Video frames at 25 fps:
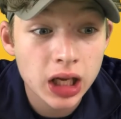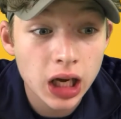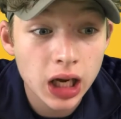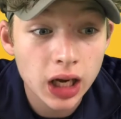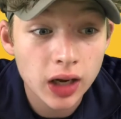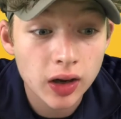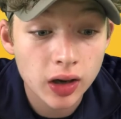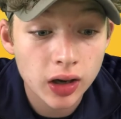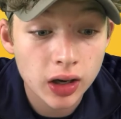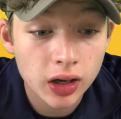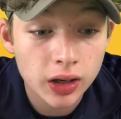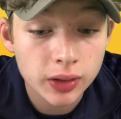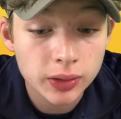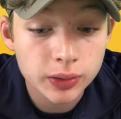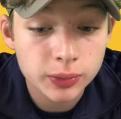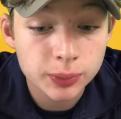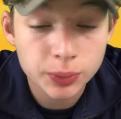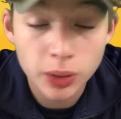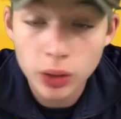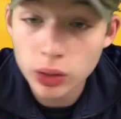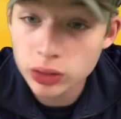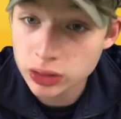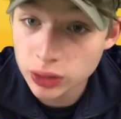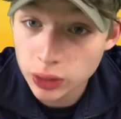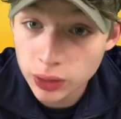uh,
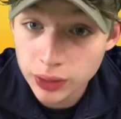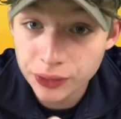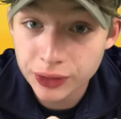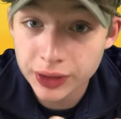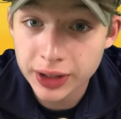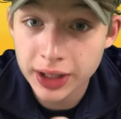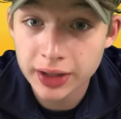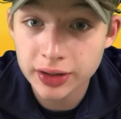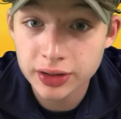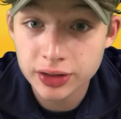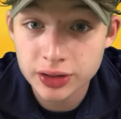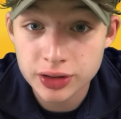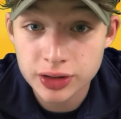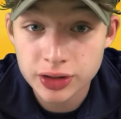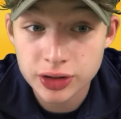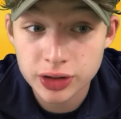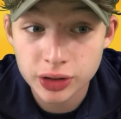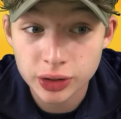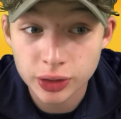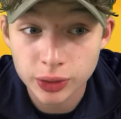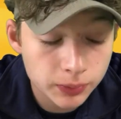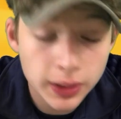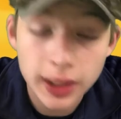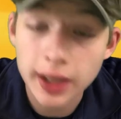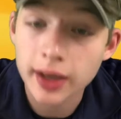post notifications
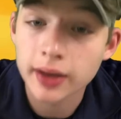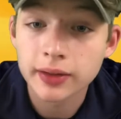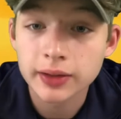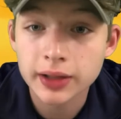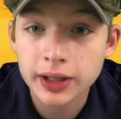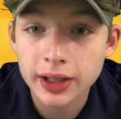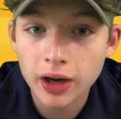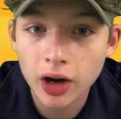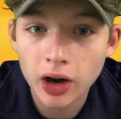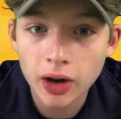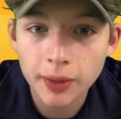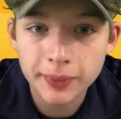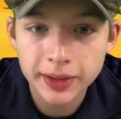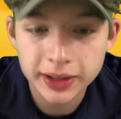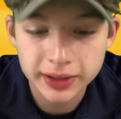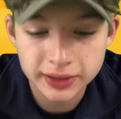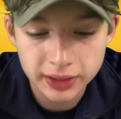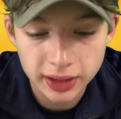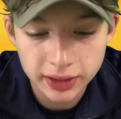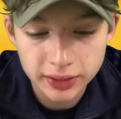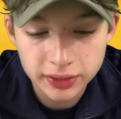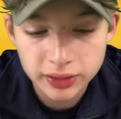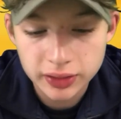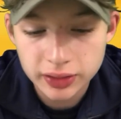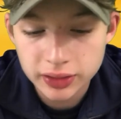too. Yeah, it all makes
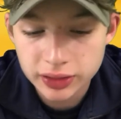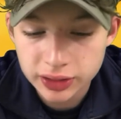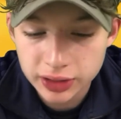sense.